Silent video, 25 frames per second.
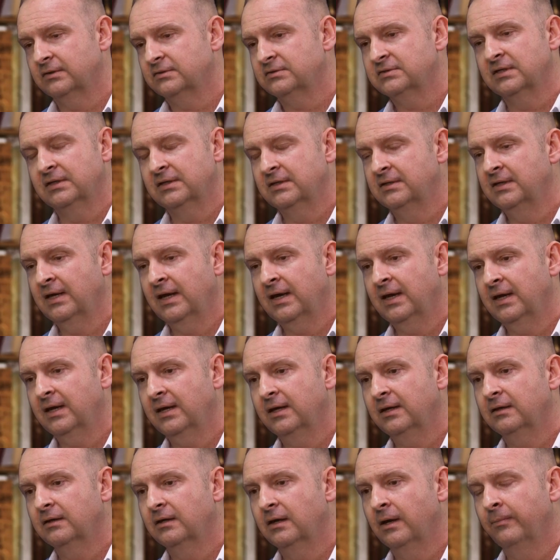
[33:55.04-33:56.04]

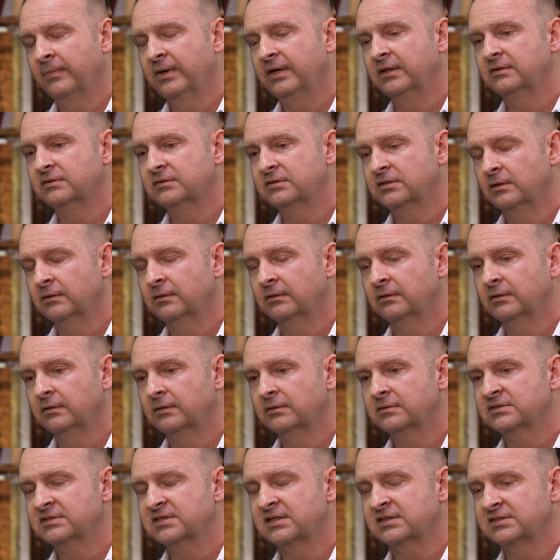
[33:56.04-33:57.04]
Today, I mean,
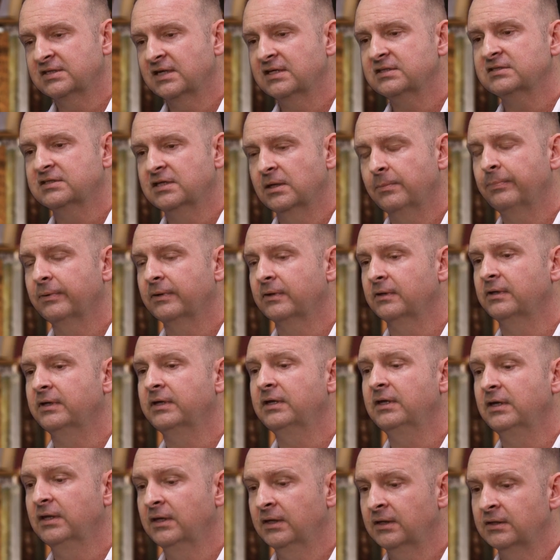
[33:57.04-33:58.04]
success
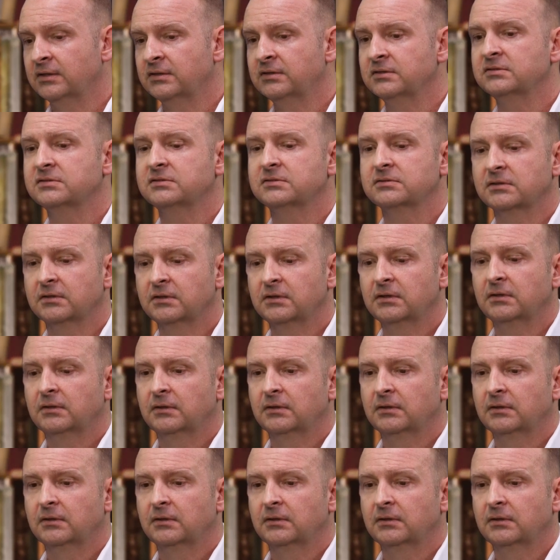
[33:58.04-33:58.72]
typically is,